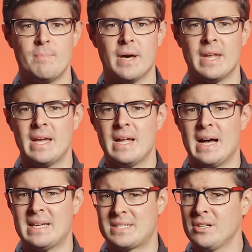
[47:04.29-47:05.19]
but
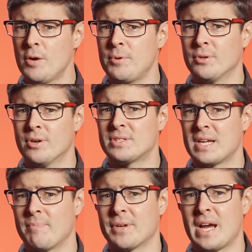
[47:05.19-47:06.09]
I still hope you learned
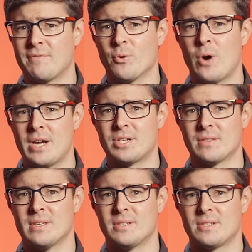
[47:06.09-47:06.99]
something after
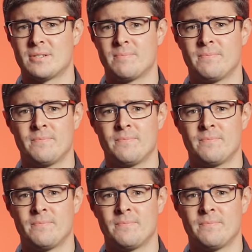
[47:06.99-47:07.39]
watching this.